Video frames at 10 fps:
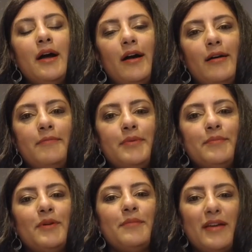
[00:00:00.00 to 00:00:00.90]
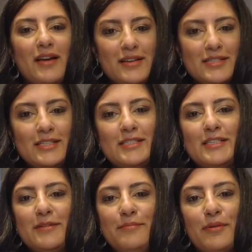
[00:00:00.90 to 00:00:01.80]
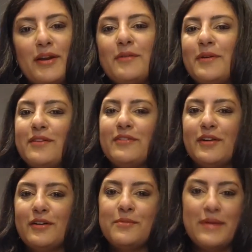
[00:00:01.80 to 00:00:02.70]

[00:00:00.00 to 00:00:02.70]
But one of my cousins did bring one of her